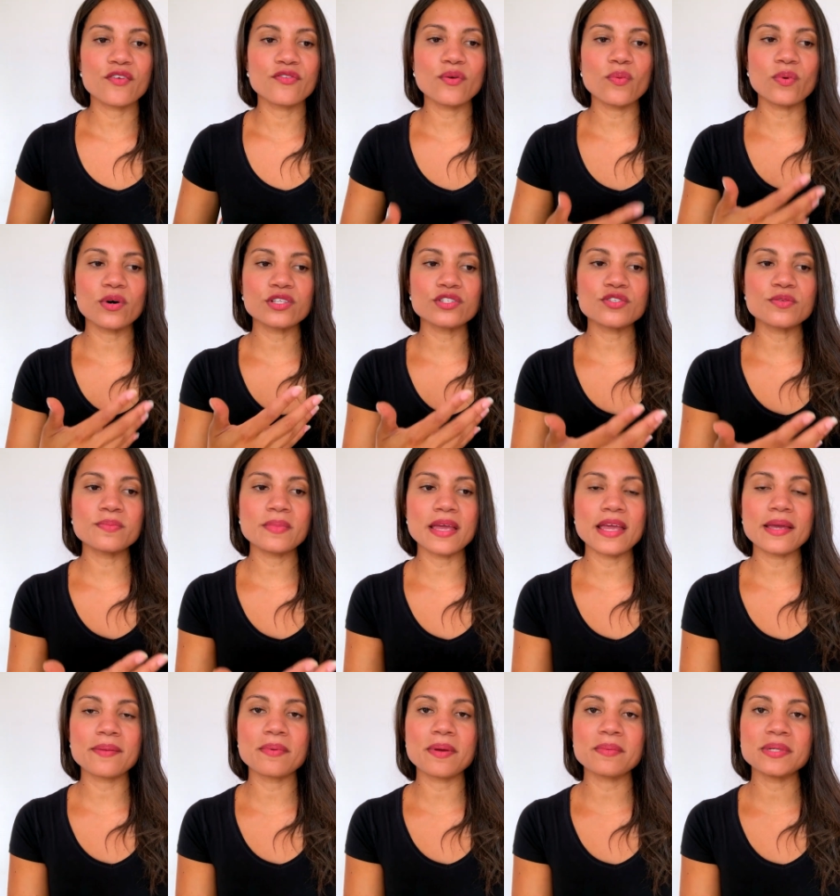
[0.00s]
if you want to
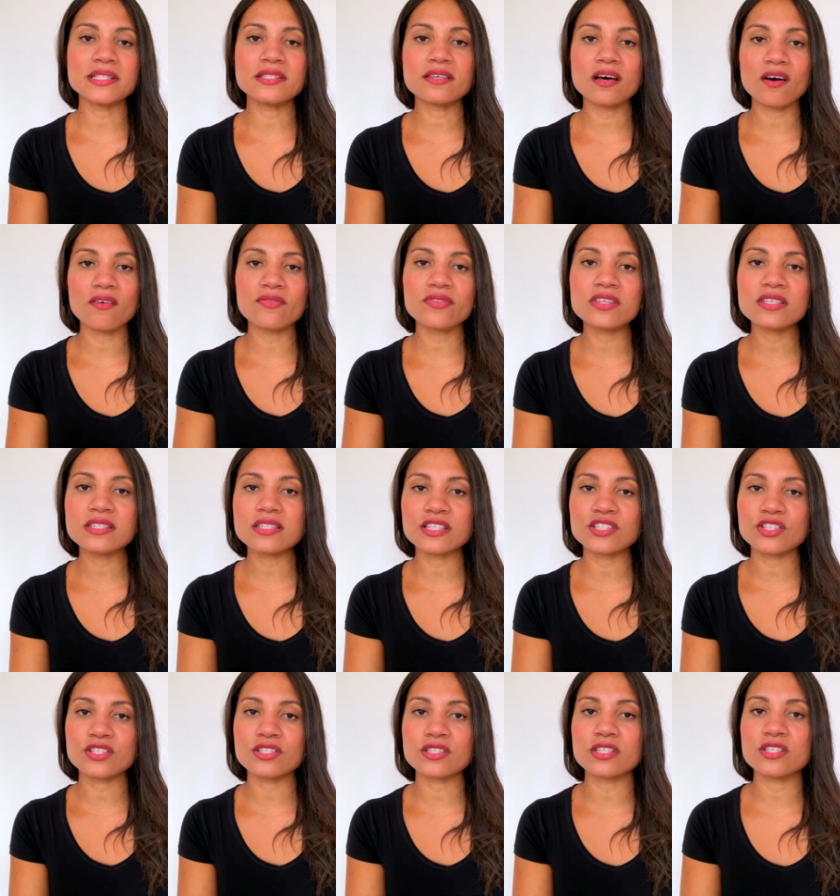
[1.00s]
make maybe tough
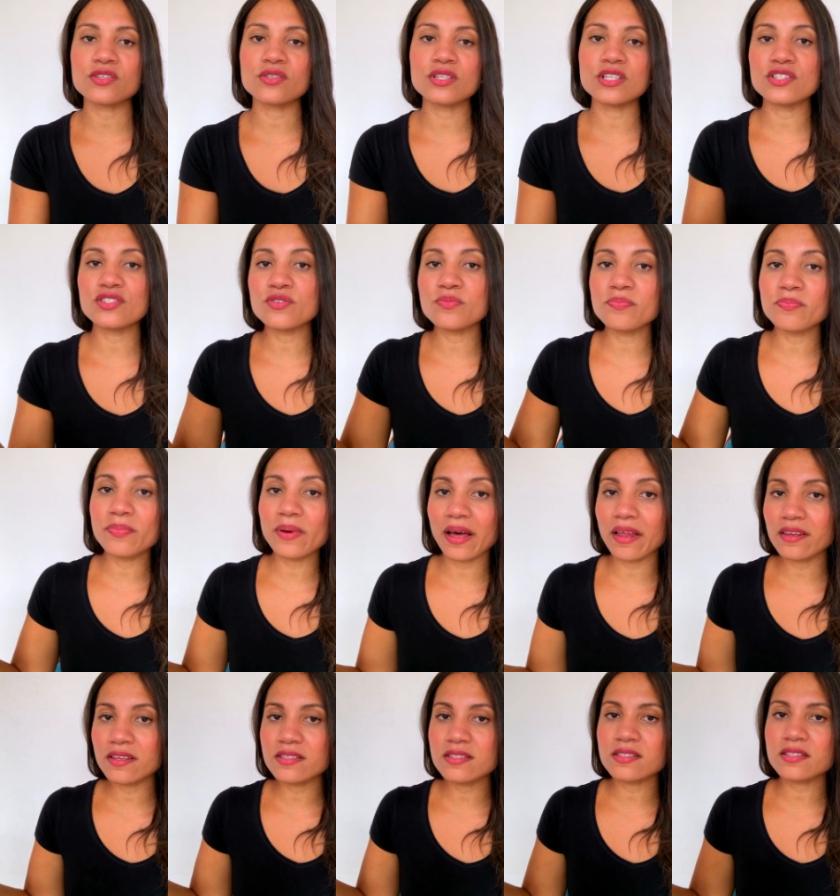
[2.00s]
decisions and you need to
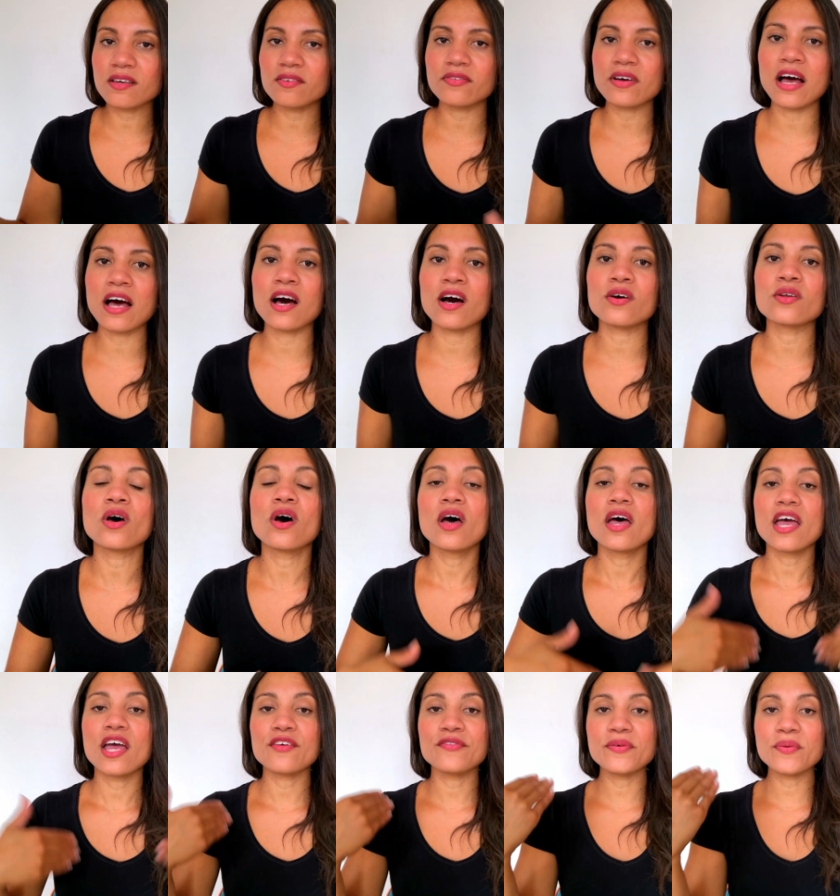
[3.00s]
balance stuff out,
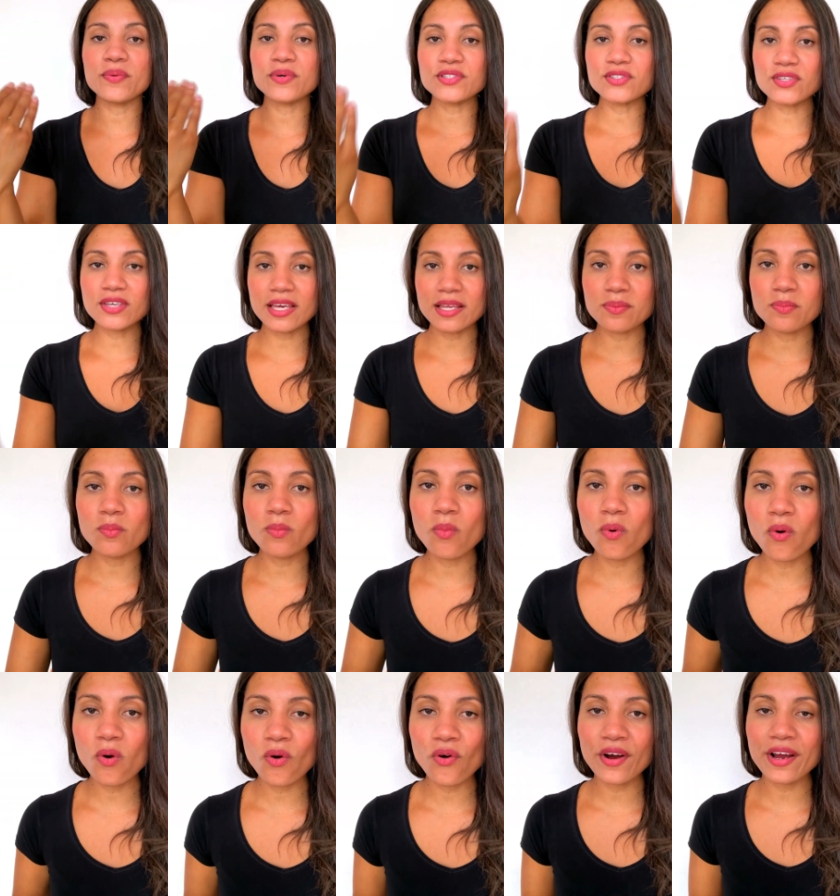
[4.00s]
if you want to get
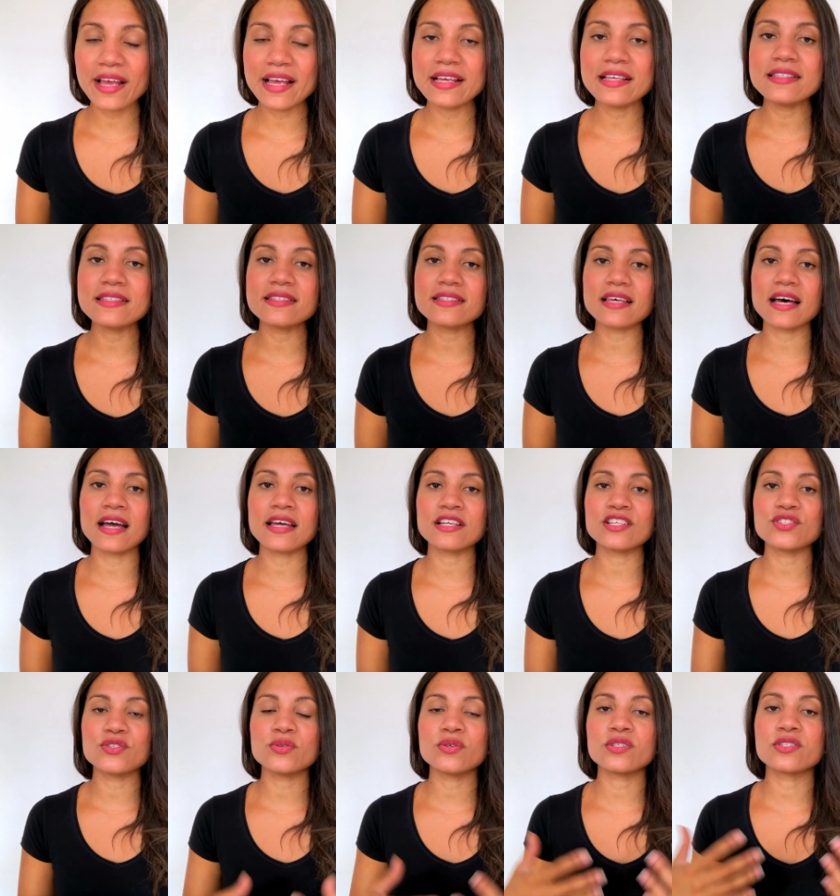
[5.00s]
more insight
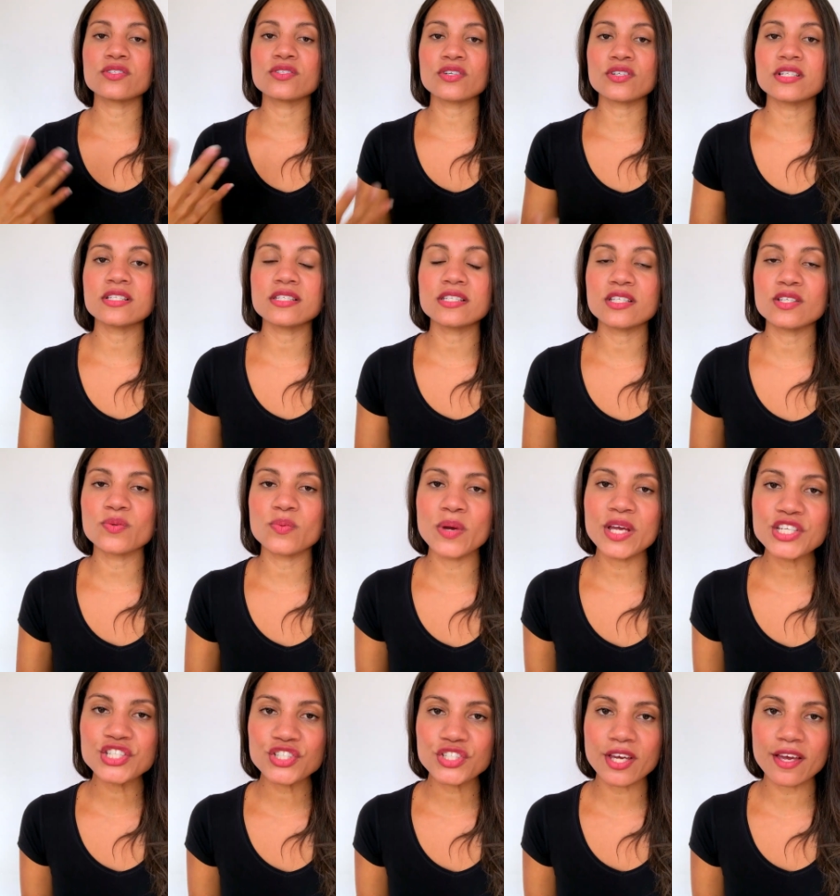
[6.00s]
into a certain
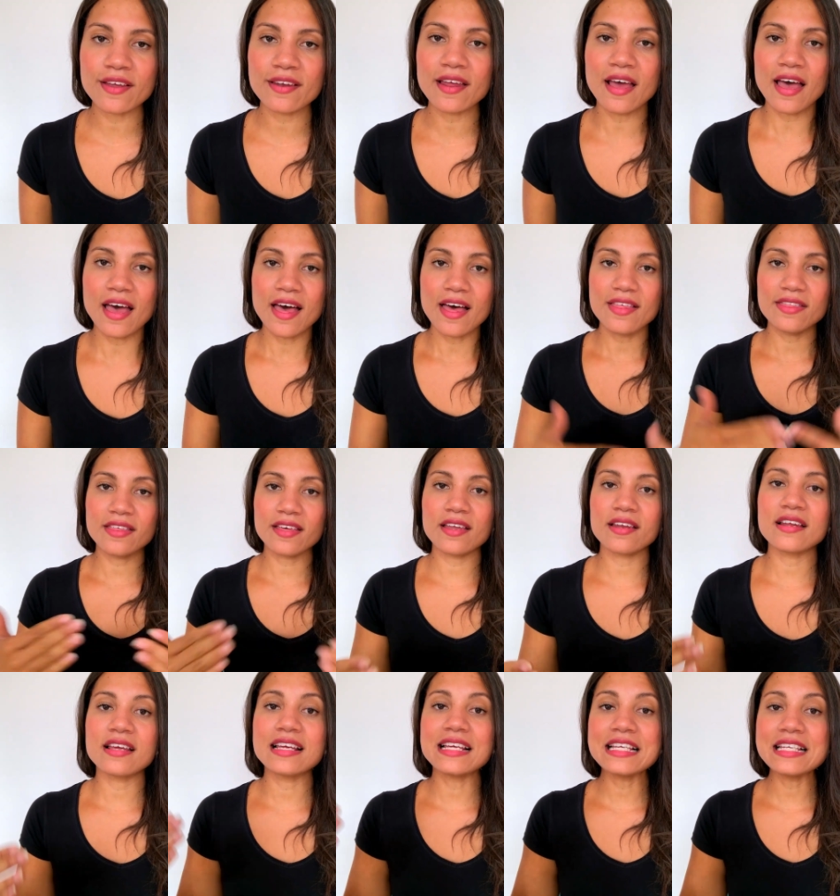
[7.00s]
situation,
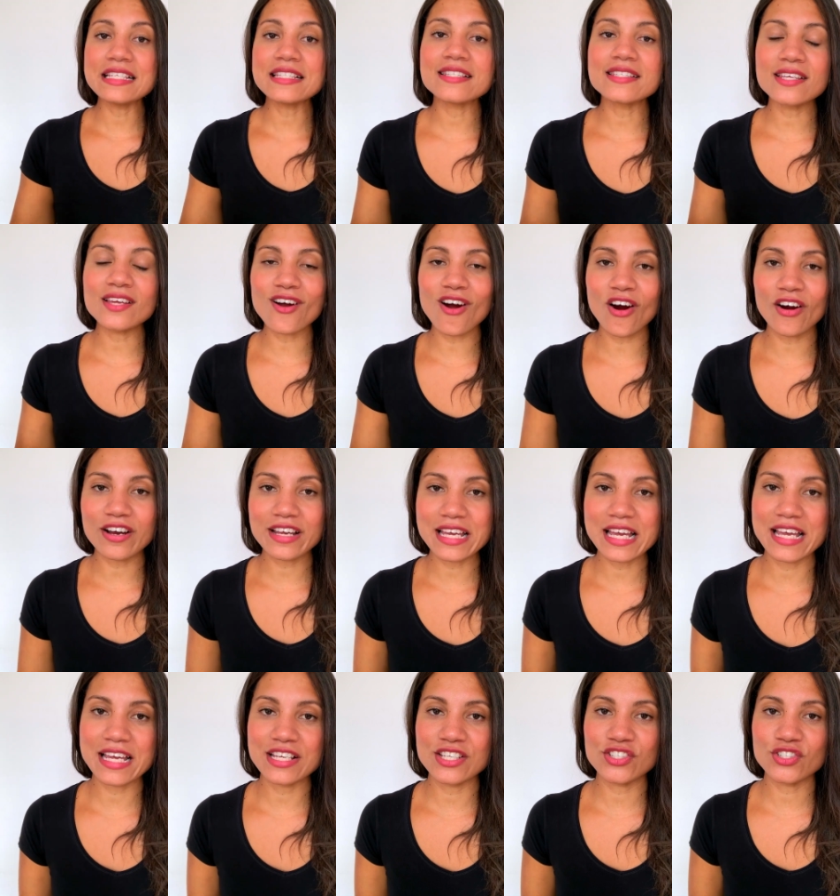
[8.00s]
then he's the
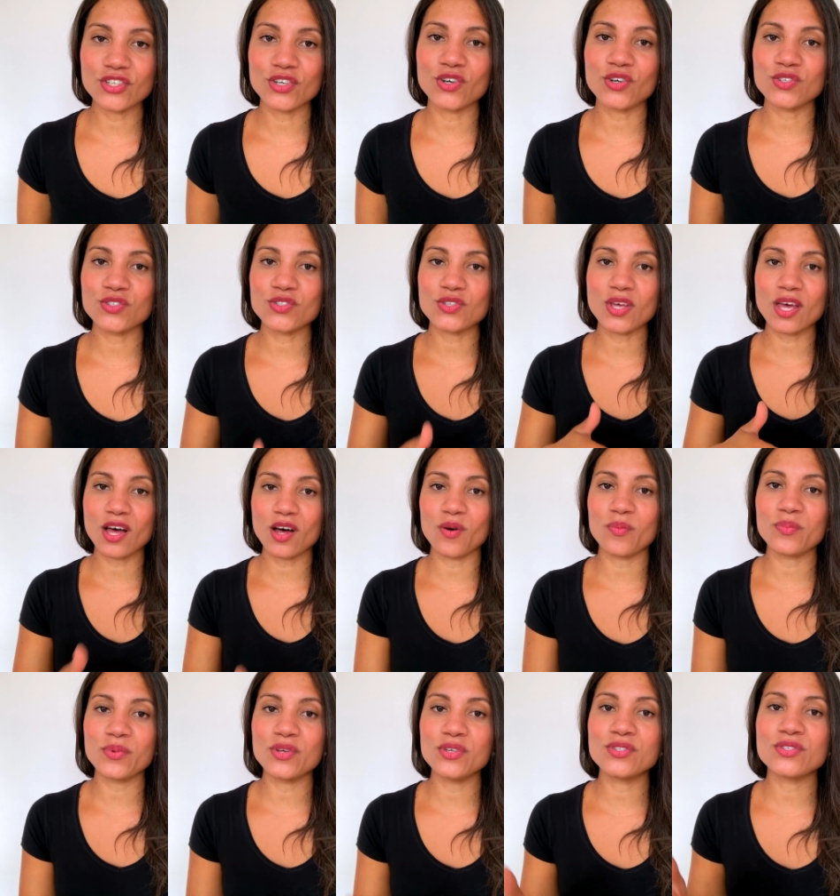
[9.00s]
Archangel to
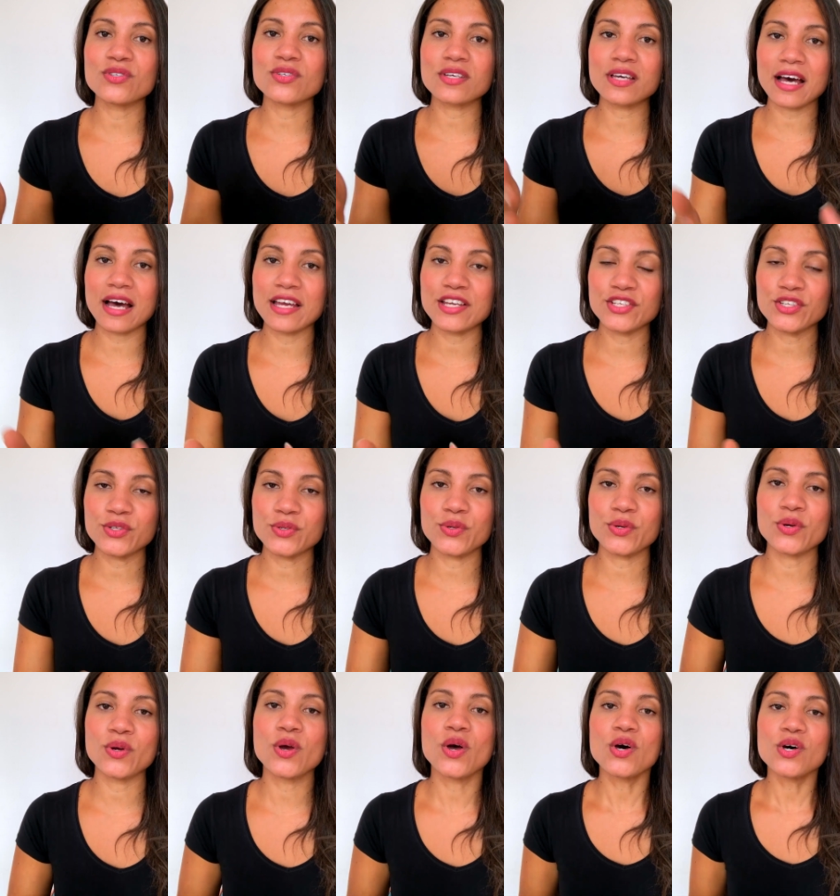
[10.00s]
help you, to guide
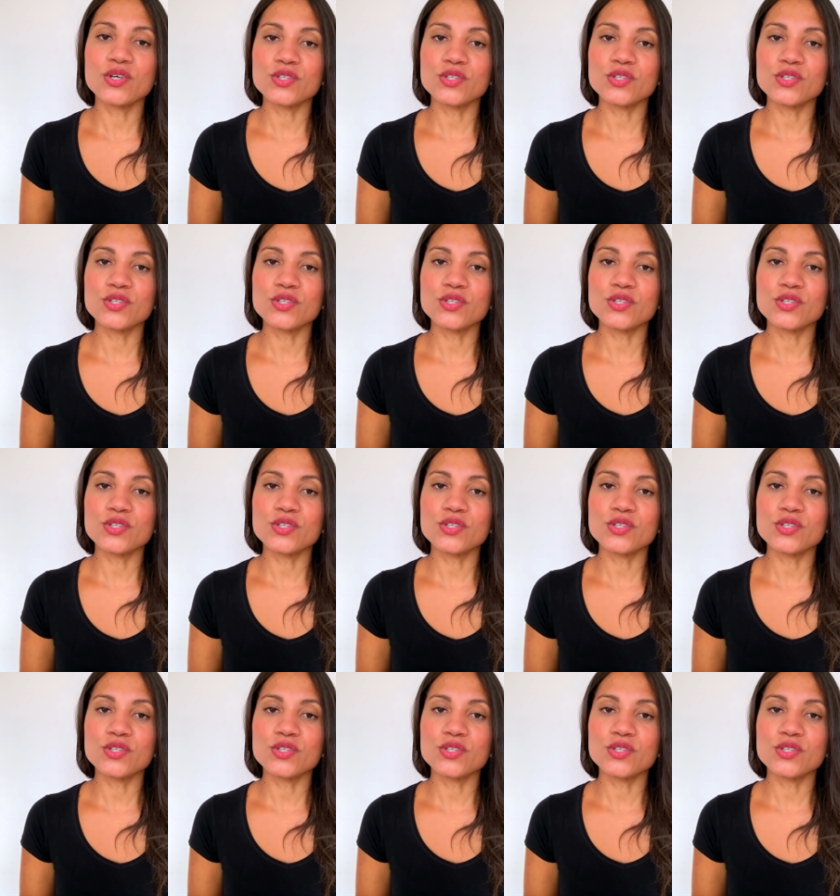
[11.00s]
you